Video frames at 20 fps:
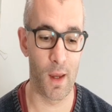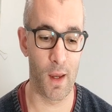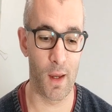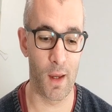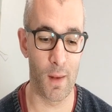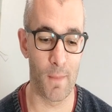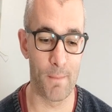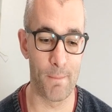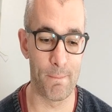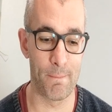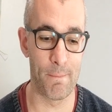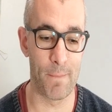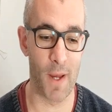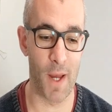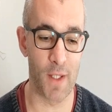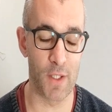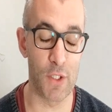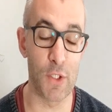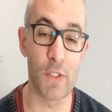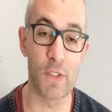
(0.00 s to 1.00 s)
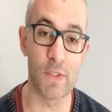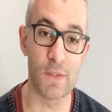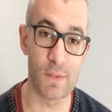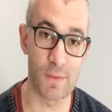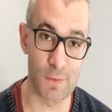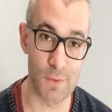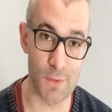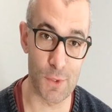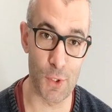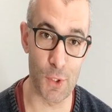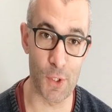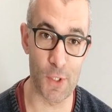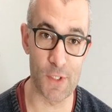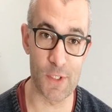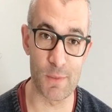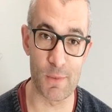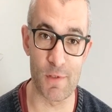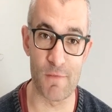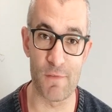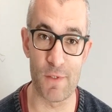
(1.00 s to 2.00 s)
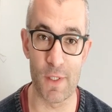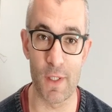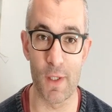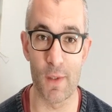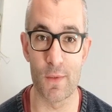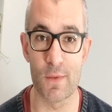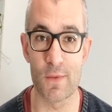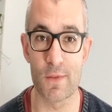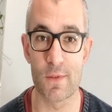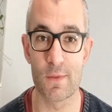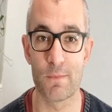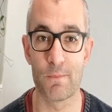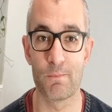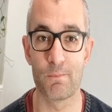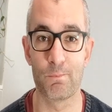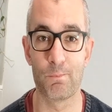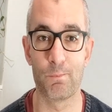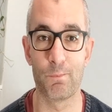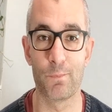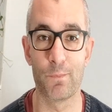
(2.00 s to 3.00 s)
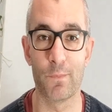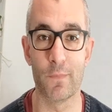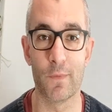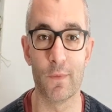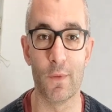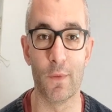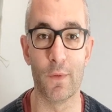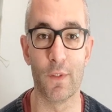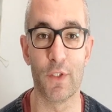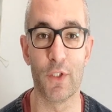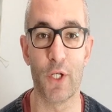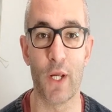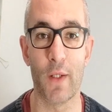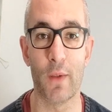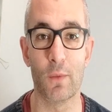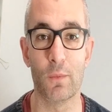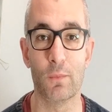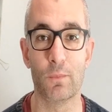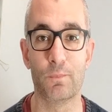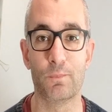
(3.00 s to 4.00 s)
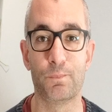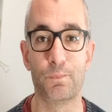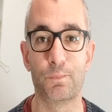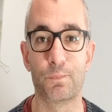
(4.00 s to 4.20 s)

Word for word: Um, and you can look at some of the videos on the channel